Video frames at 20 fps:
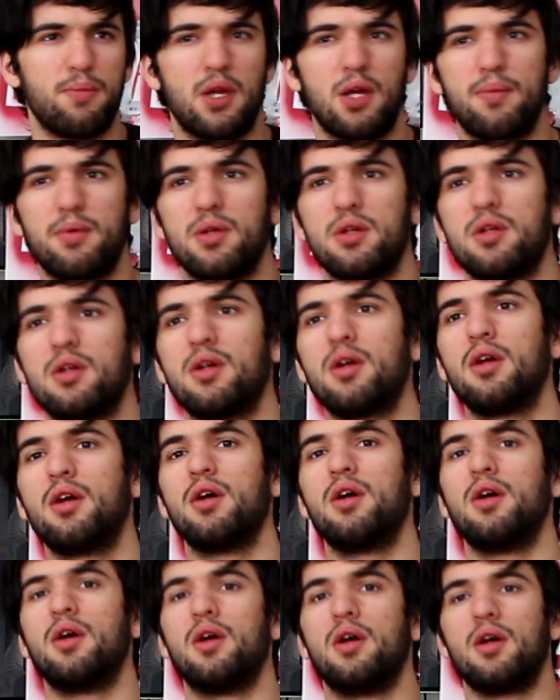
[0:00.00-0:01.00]
Maybe
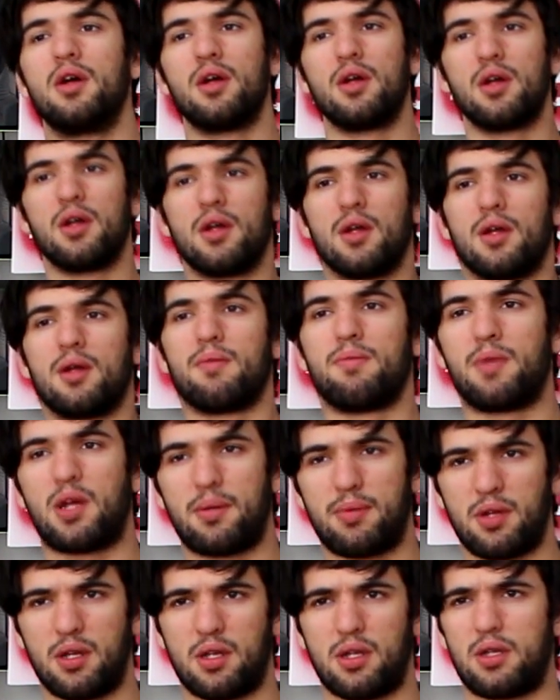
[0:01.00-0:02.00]

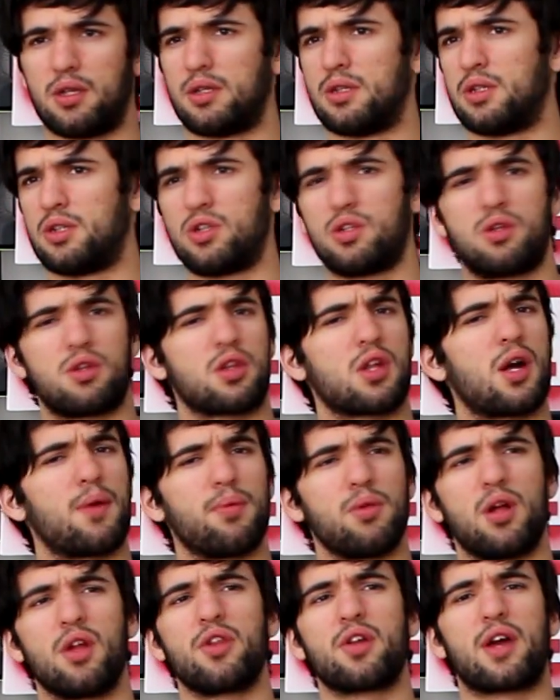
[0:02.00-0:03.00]
a
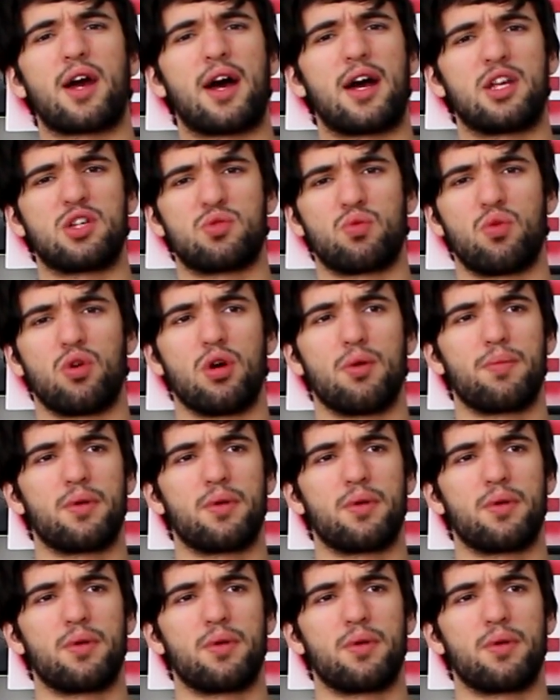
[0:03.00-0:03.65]
couple other guys were,